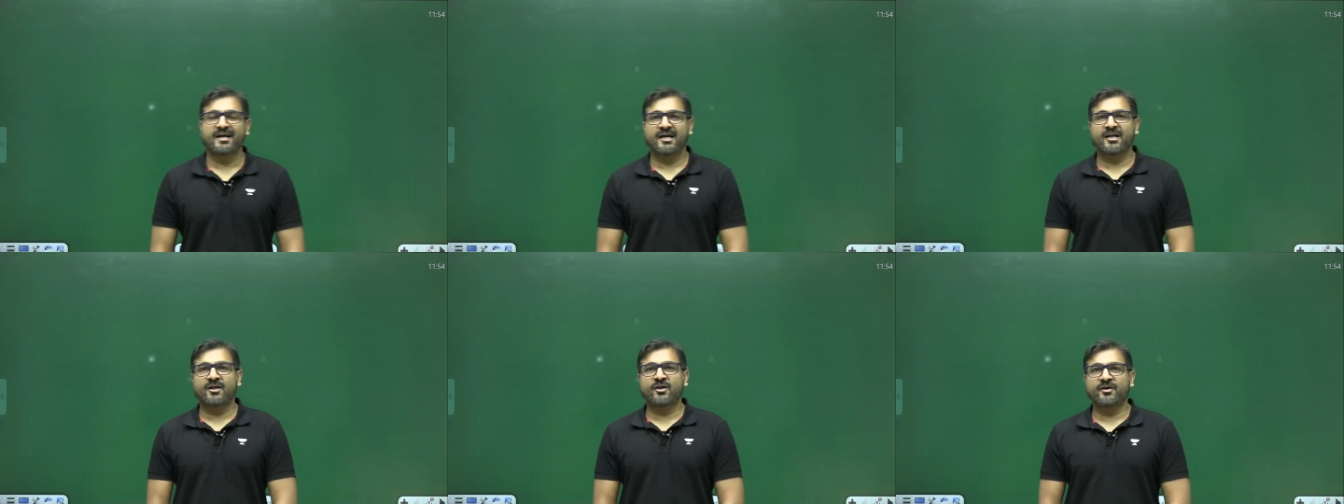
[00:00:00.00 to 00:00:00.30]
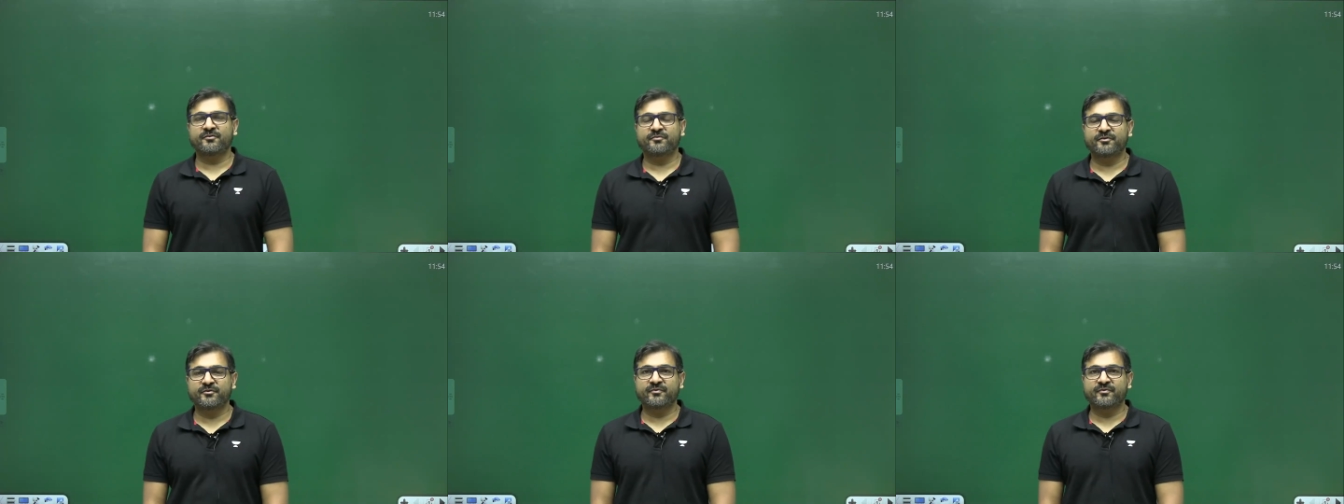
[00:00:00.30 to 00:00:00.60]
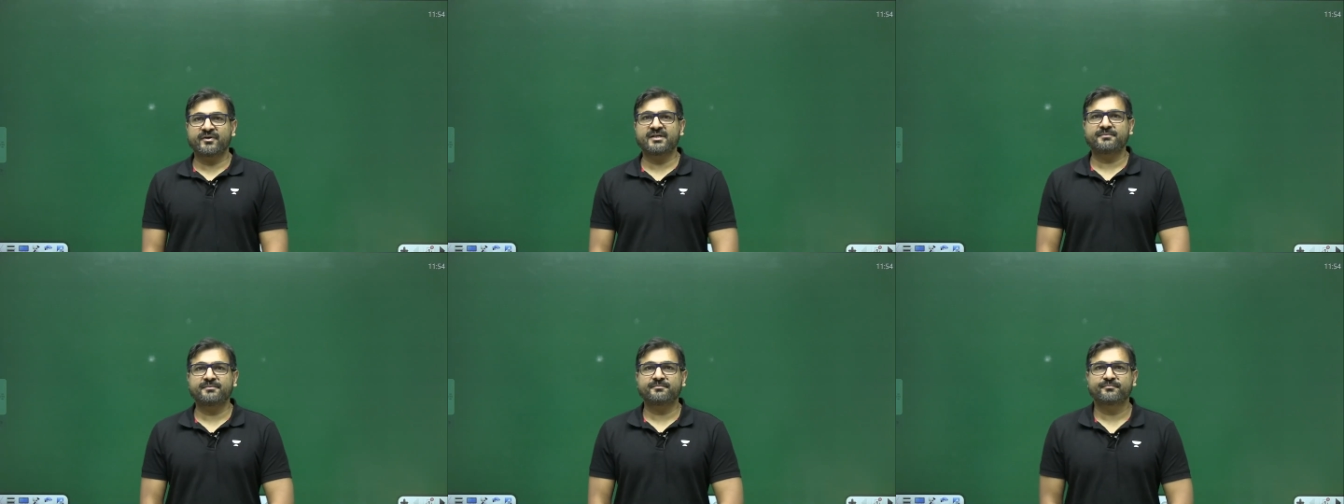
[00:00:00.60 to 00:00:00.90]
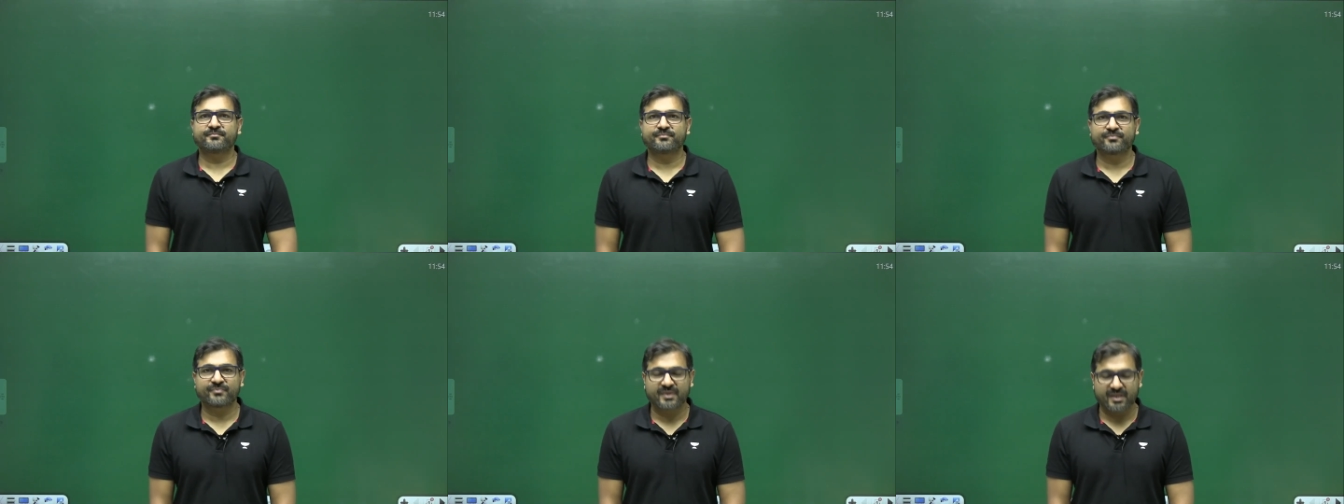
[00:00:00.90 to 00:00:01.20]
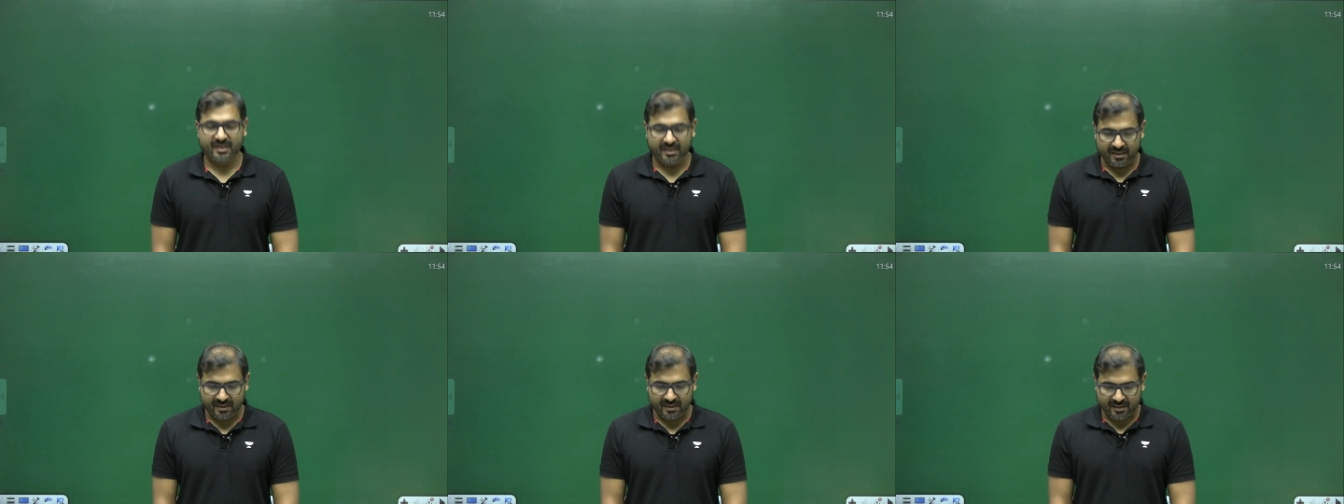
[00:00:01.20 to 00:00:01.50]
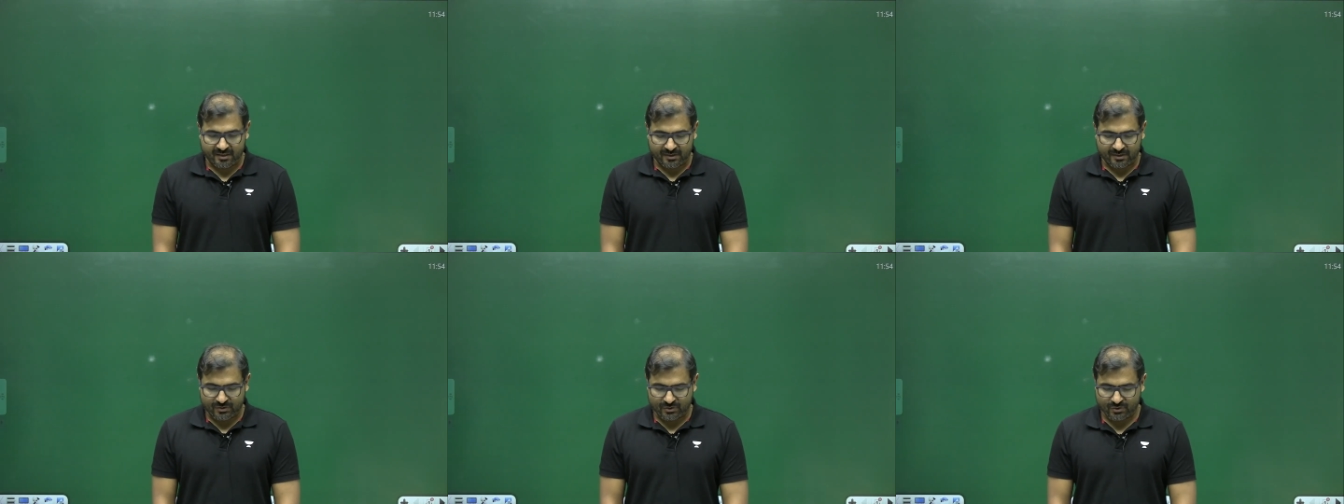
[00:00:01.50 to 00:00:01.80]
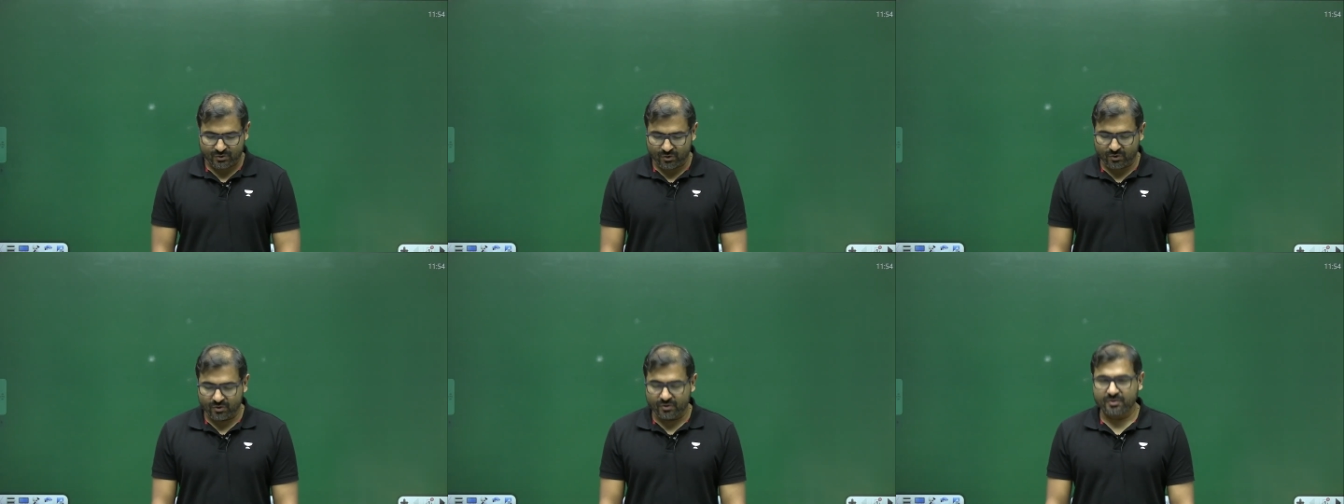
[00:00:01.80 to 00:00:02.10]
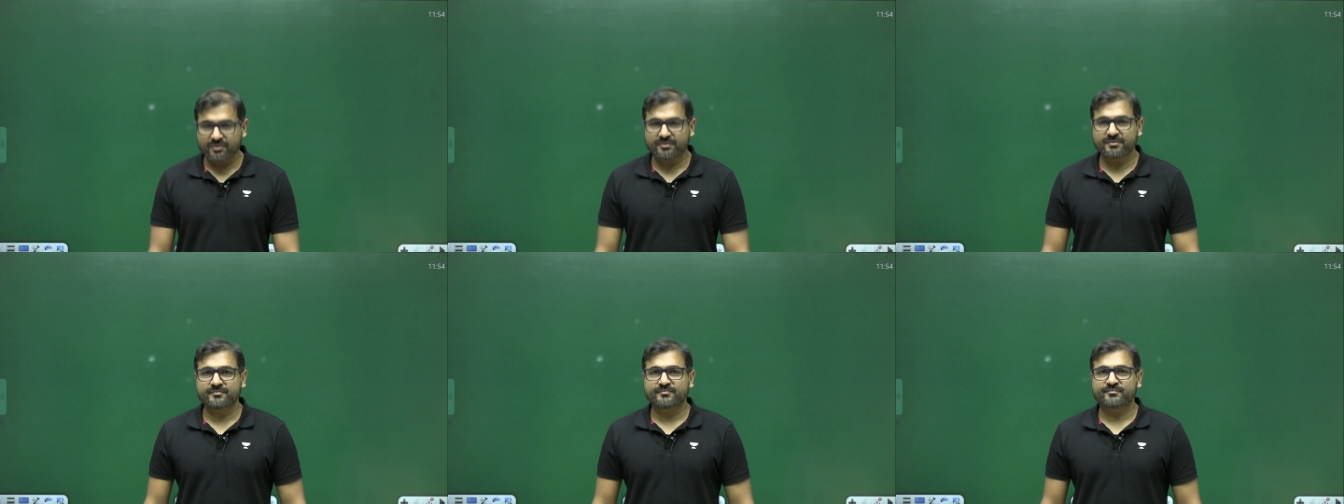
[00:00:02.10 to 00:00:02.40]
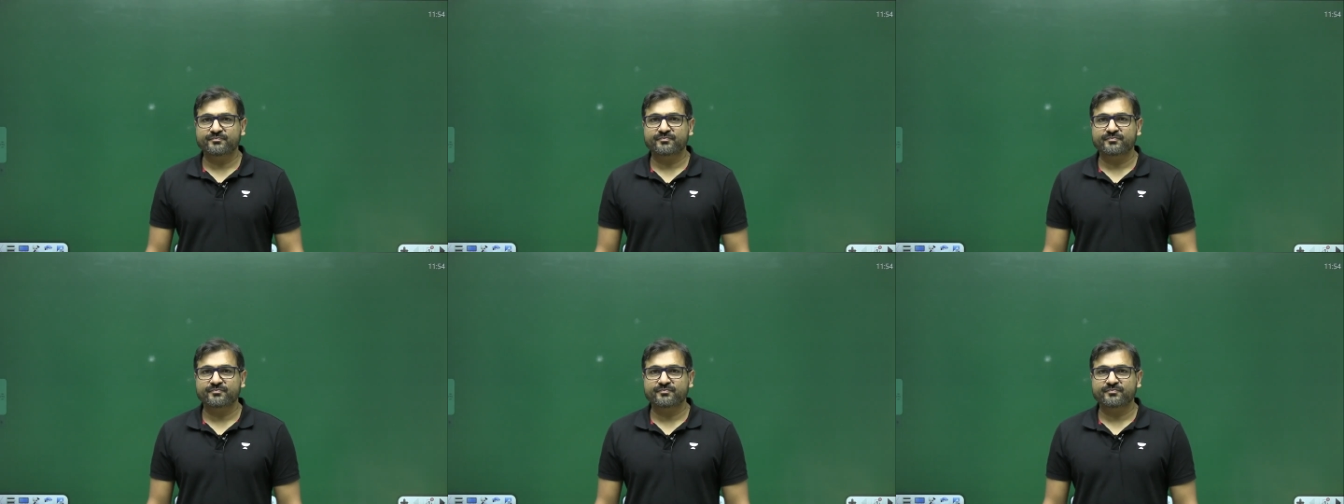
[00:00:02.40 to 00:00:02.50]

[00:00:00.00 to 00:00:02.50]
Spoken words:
Hello everyone. So,